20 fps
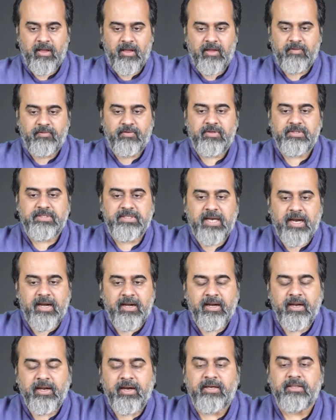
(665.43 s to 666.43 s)
If you're
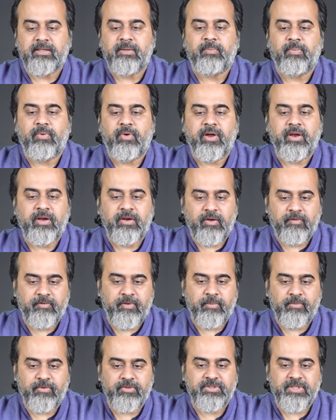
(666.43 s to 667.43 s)
standing at the point of
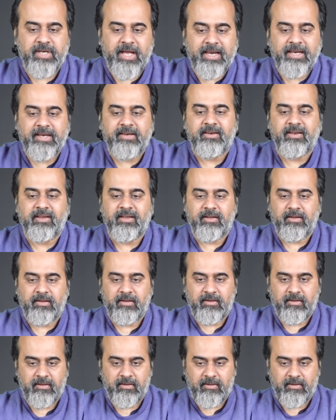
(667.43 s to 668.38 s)
emotionality,